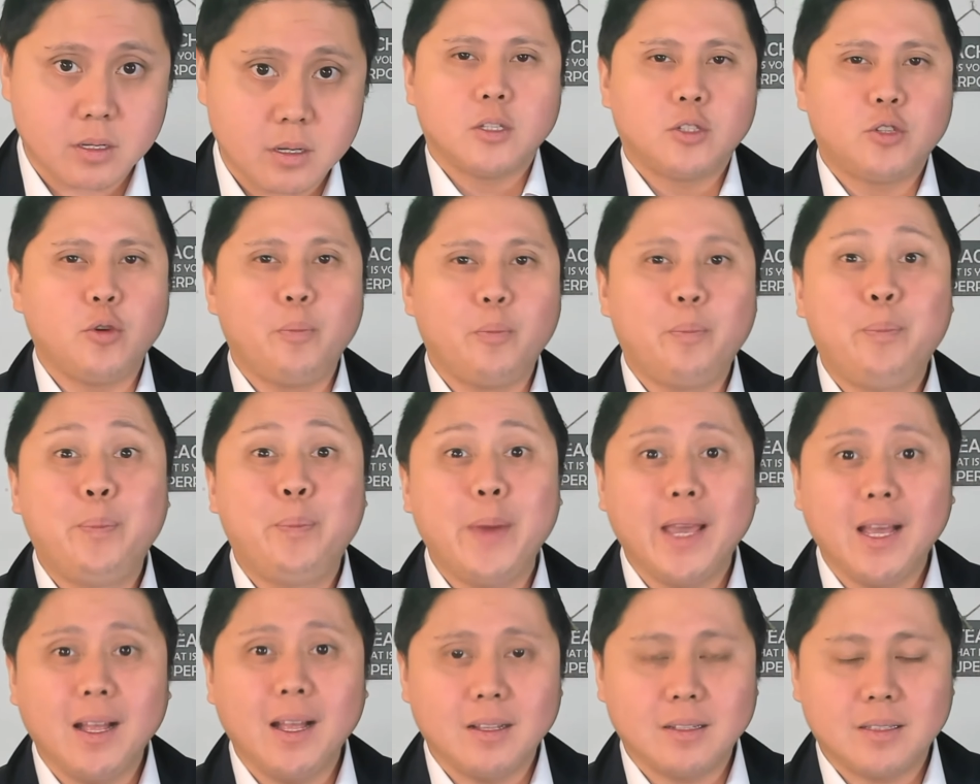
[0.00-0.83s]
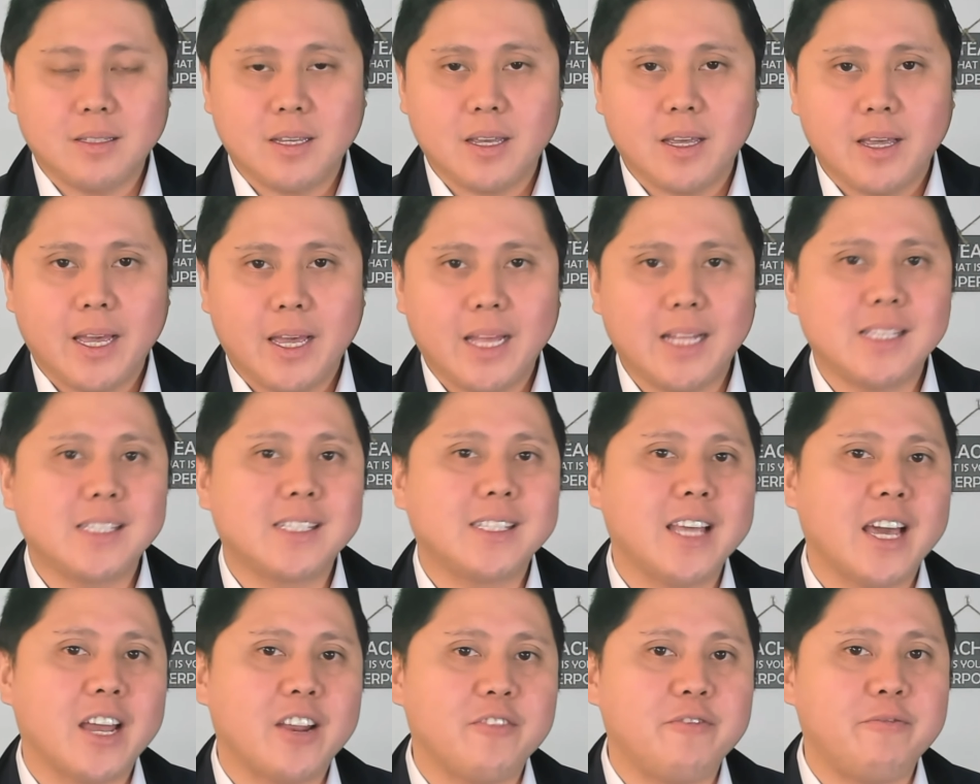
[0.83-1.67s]
to build
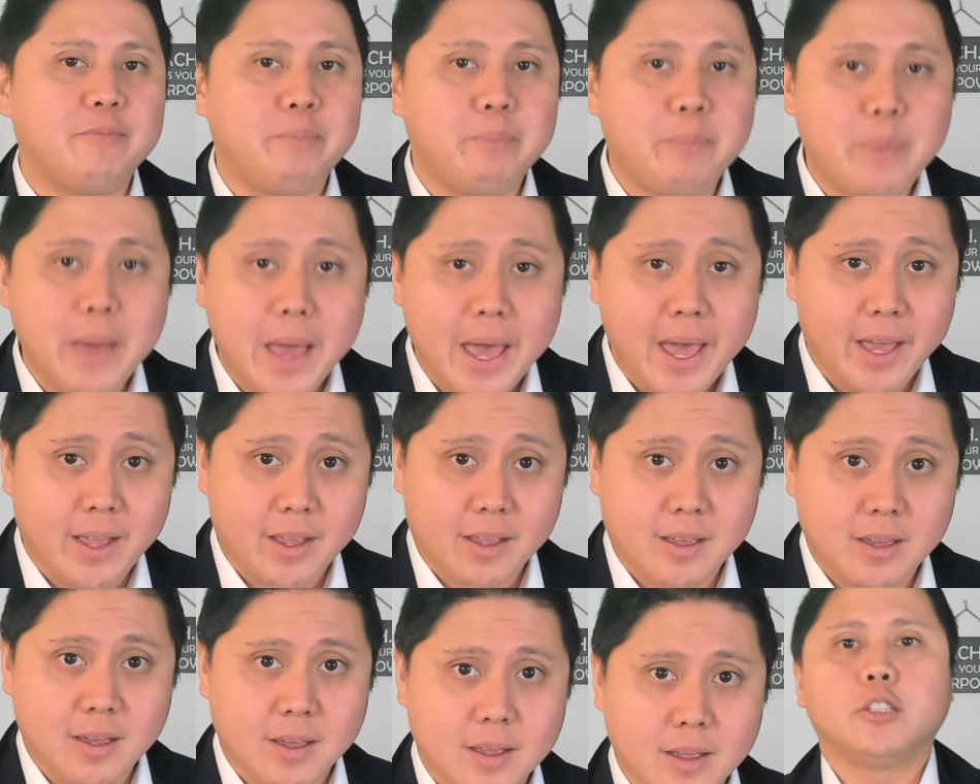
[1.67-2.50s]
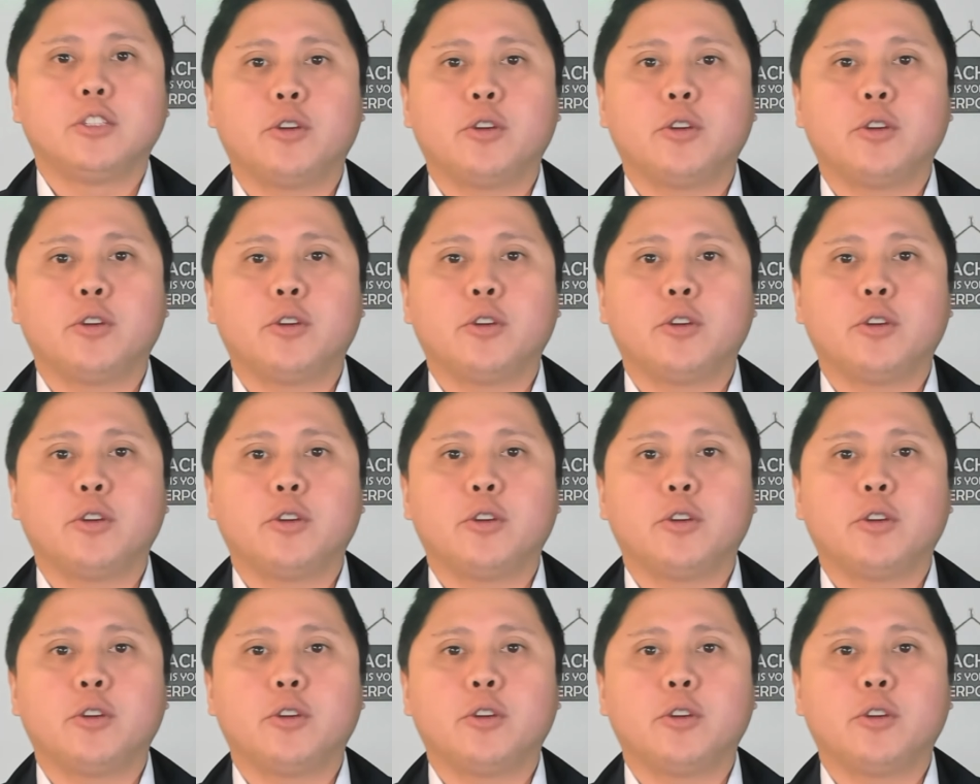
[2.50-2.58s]
instead of beg,